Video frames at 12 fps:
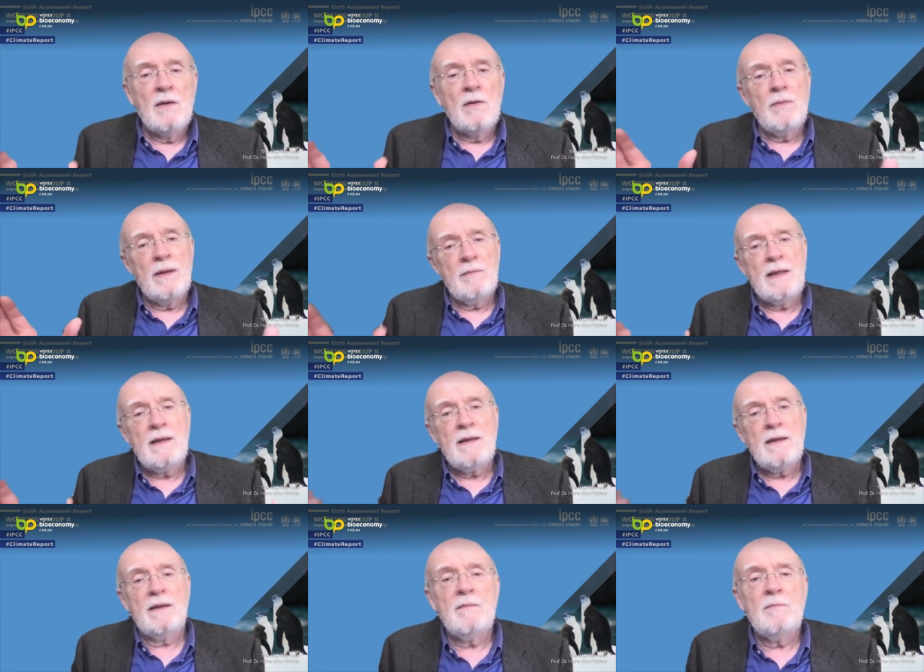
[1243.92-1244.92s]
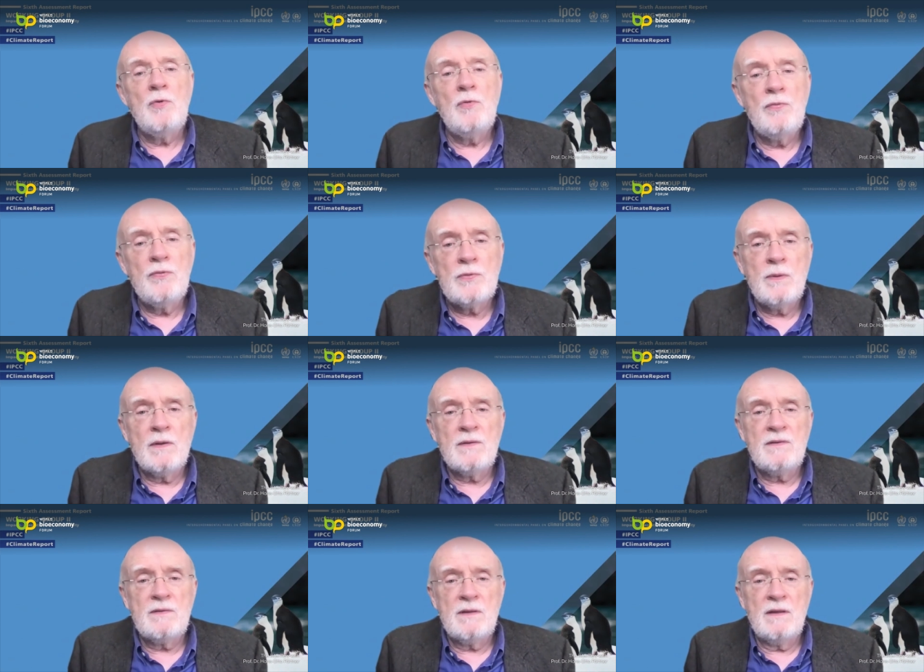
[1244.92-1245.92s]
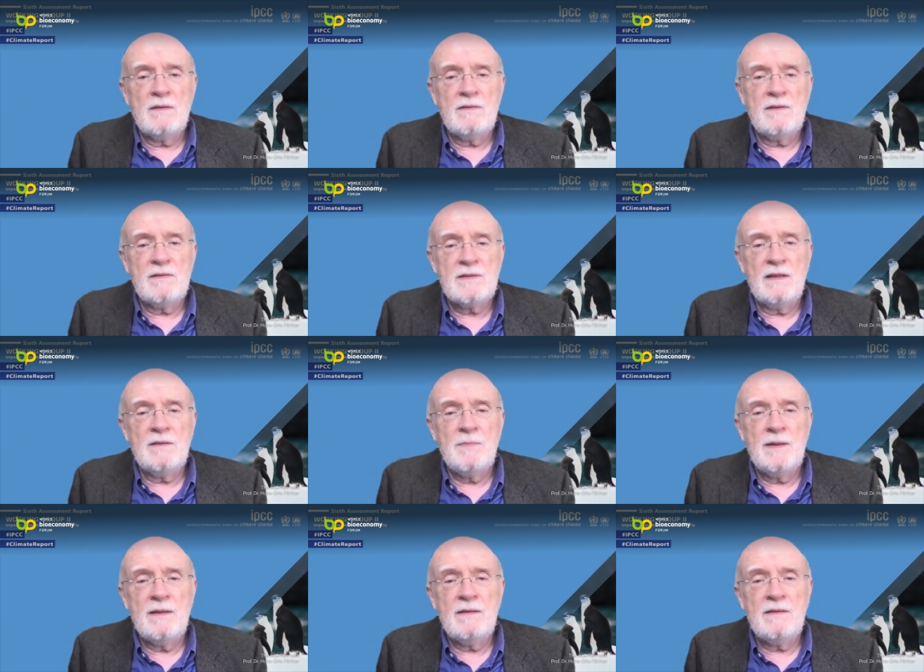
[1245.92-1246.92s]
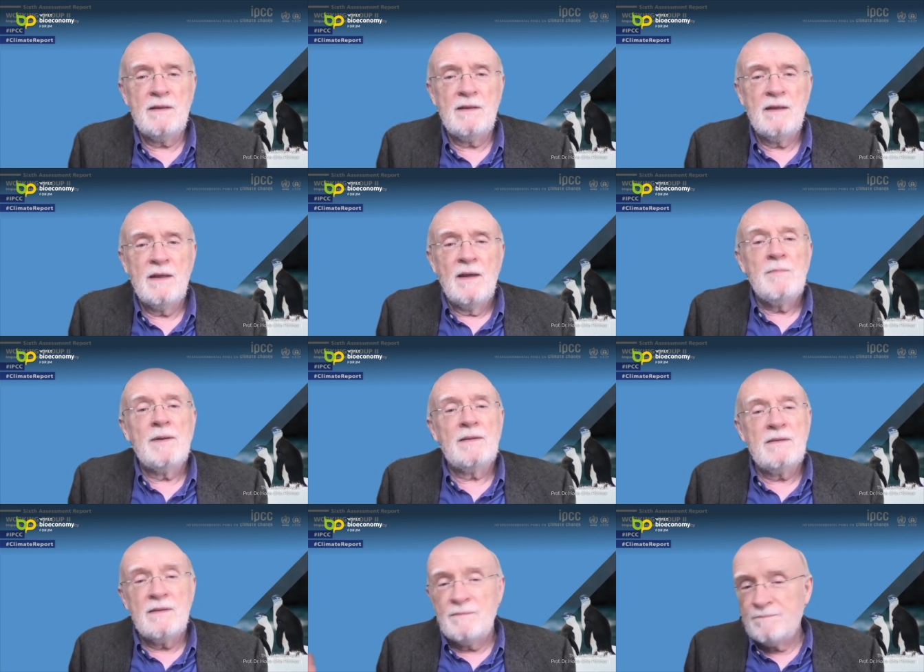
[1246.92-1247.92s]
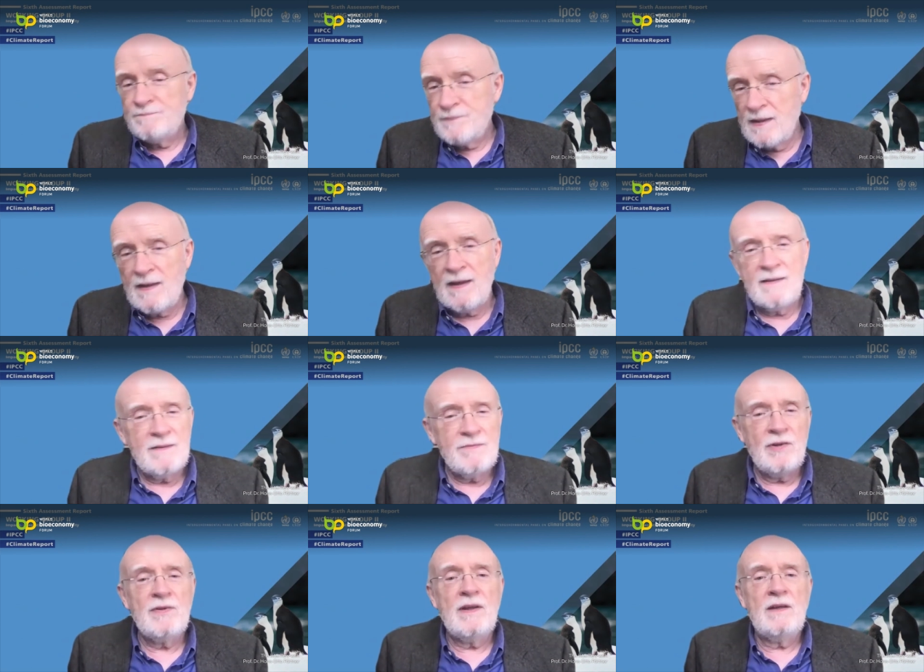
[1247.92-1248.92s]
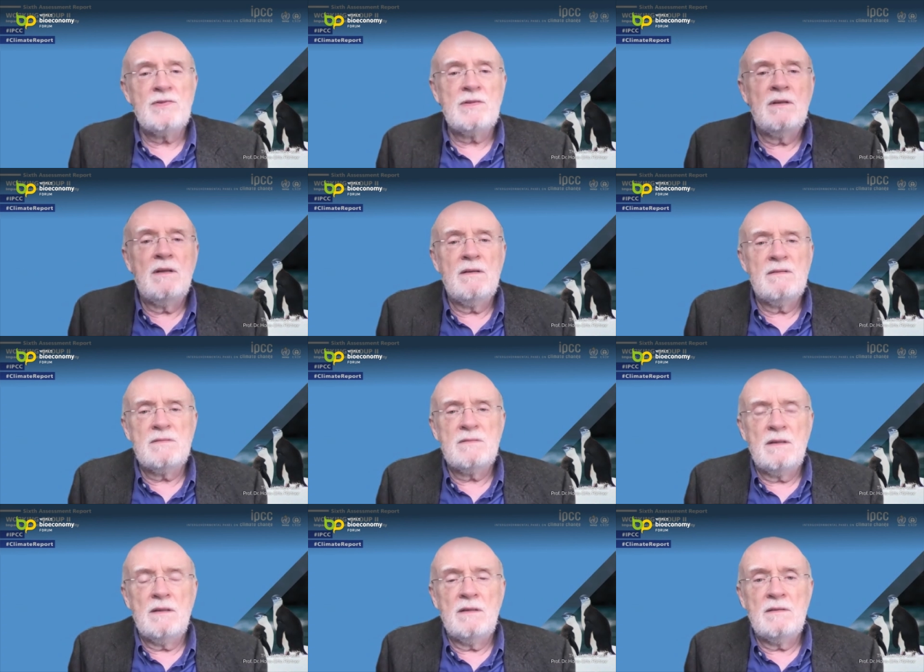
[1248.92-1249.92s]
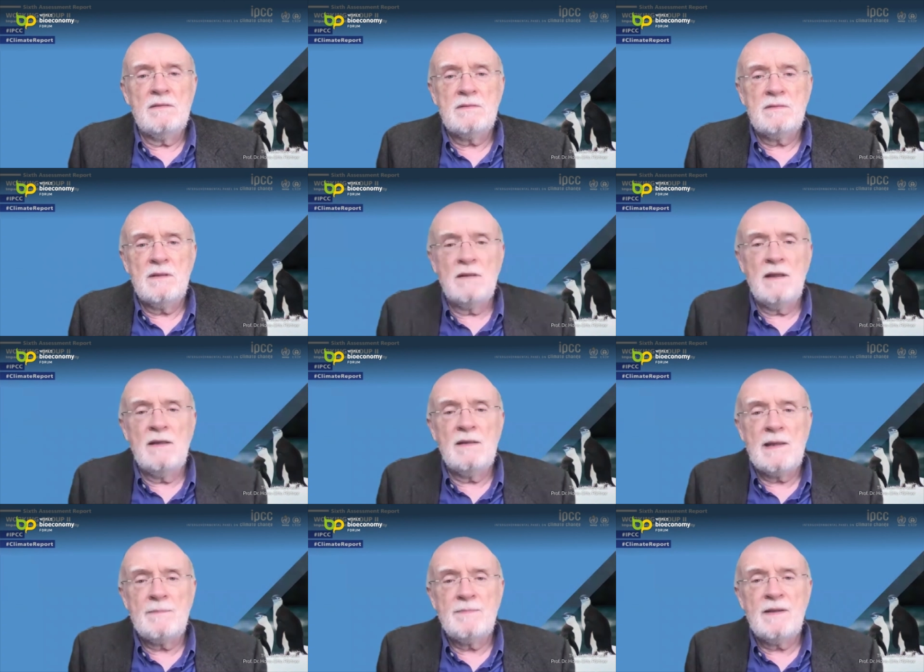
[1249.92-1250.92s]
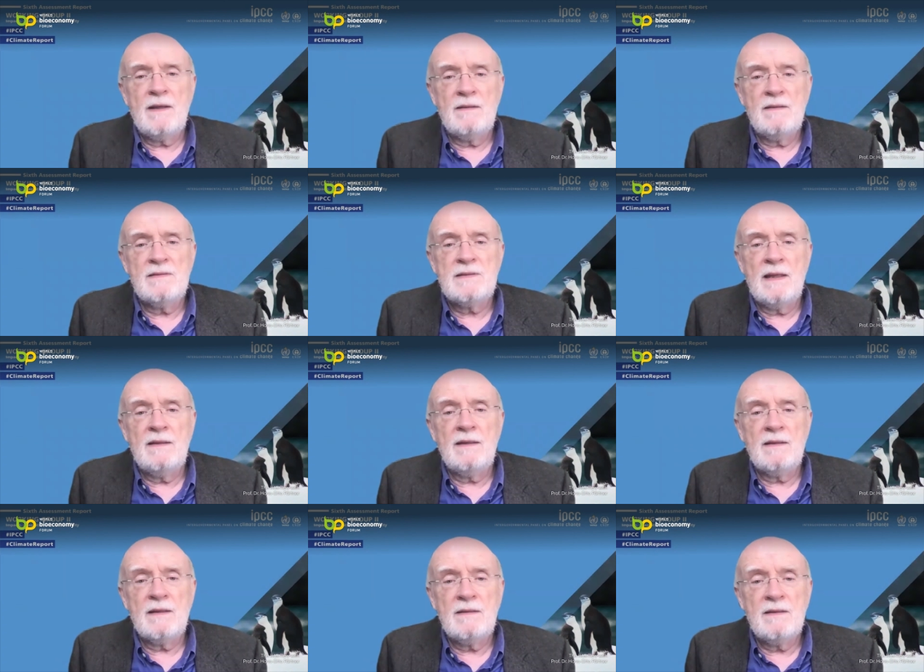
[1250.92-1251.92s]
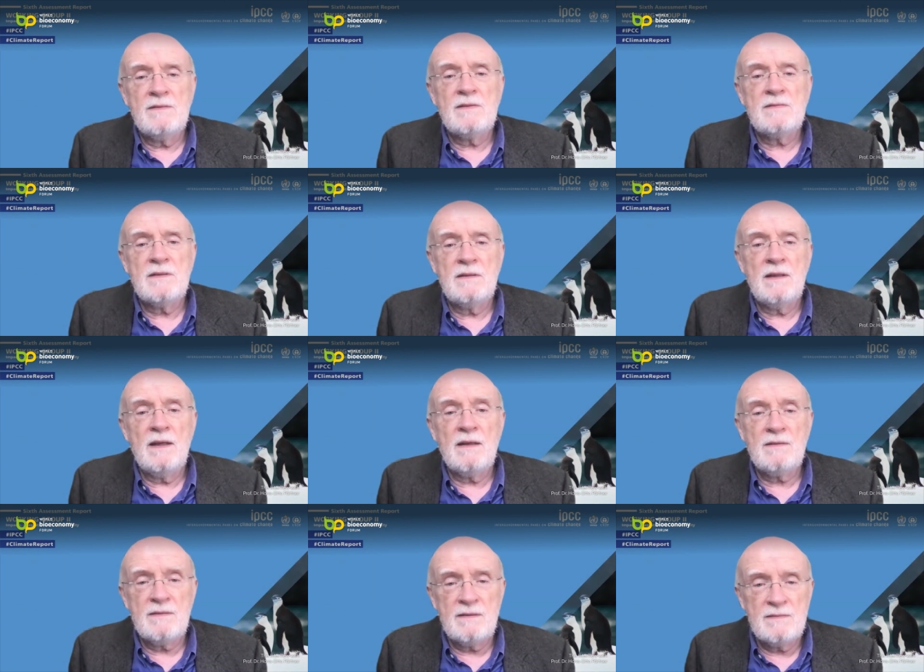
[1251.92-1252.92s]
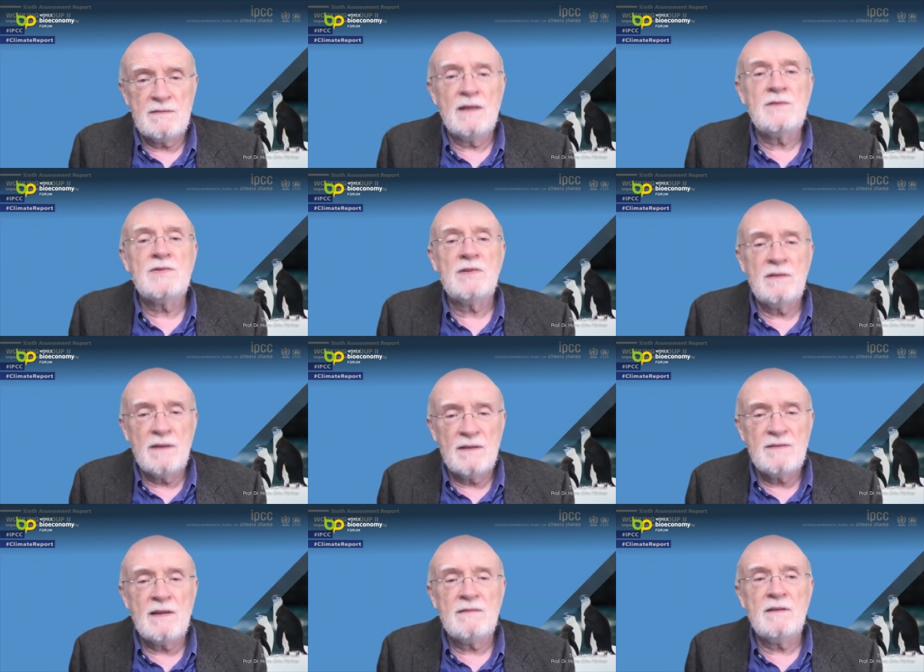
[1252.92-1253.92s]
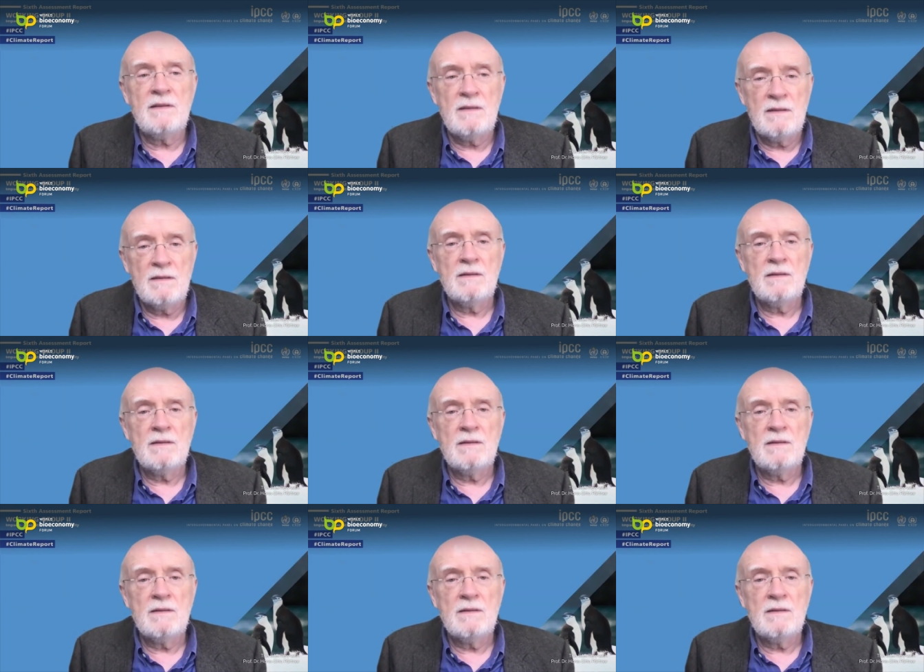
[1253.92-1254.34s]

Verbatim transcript: where we can move towards uh, sustainability. But again, the foundation is, is an in-depth understanding that this is an existential necessity.